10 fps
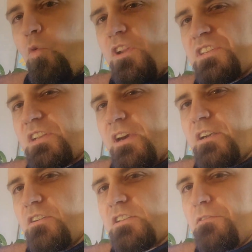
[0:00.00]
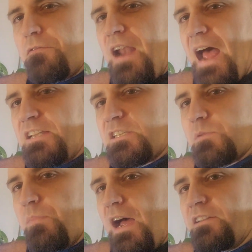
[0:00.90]
one side there's a flat
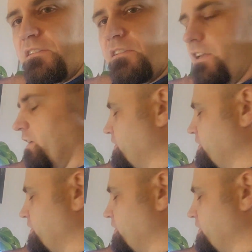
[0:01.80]
spot and